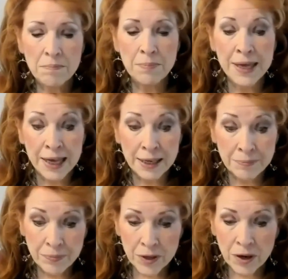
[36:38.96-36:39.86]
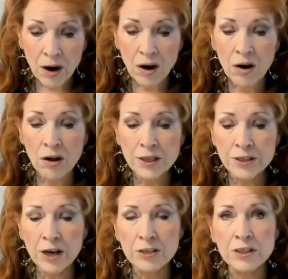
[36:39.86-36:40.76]
Men are
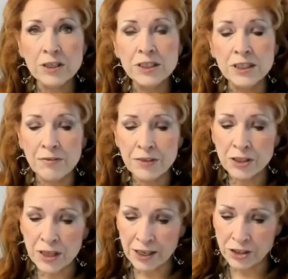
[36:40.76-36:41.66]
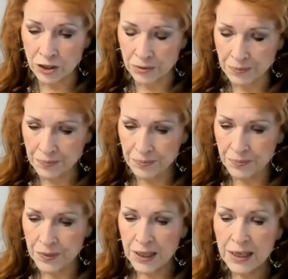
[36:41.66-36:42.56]
holding on to their selfish nature,
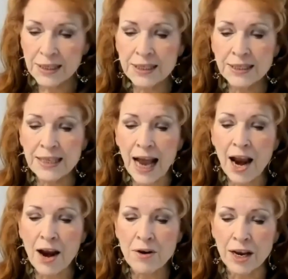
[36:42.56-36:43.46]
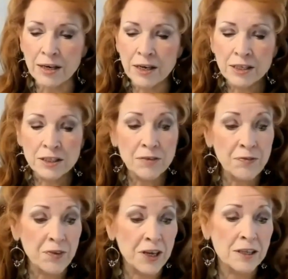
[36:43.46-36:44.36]
desiring to
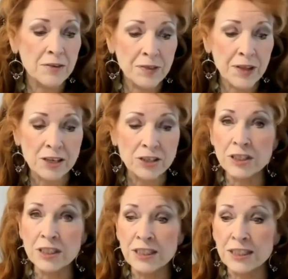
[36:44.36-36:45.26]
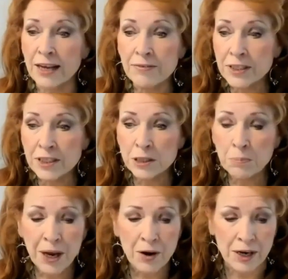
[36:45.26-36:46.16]
feed the flesh instead of the
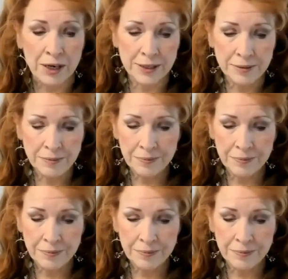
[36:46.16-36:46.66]
spirit.